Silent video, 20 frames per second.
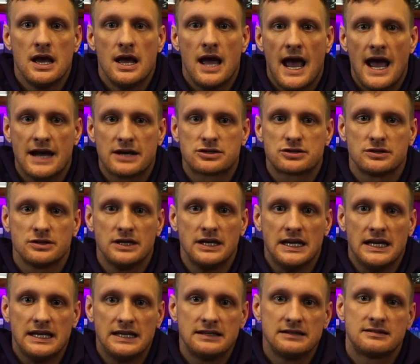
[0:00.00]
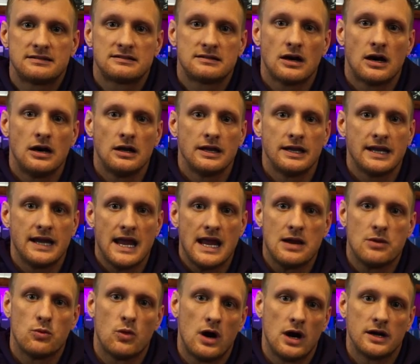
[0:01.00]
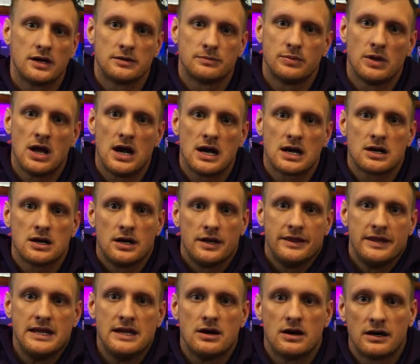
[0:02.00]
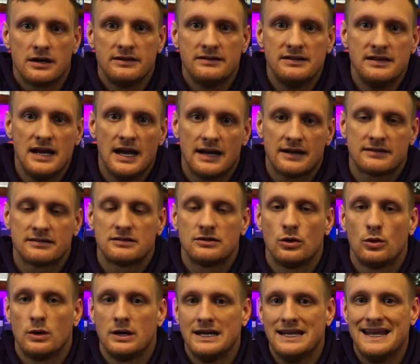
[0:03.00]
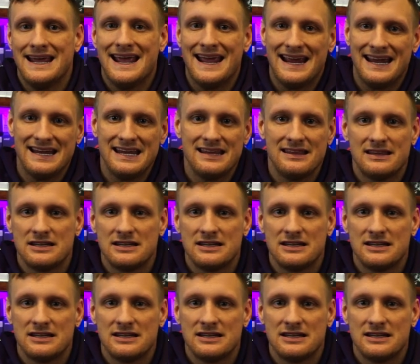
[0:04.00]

actually installing a water block on the RTX 2080.